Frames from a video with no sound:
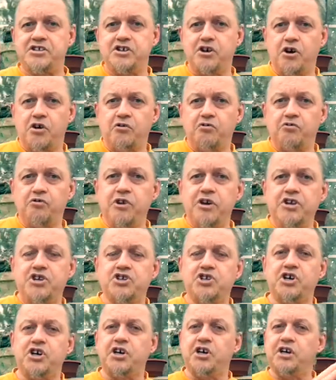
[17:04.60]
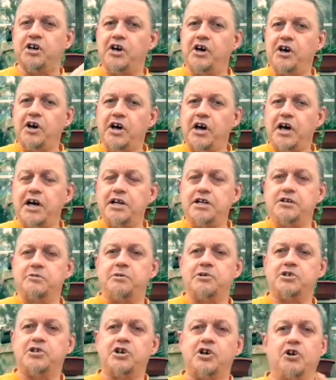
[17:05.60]
reaching into
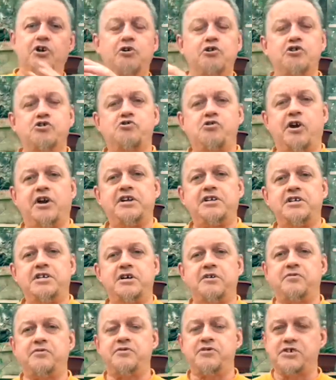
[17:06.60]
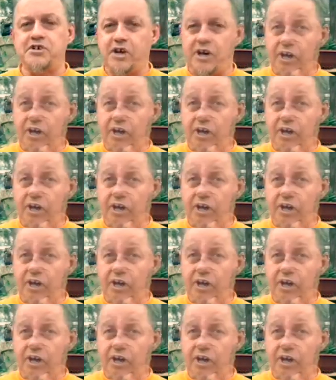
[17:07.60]
its close relatives.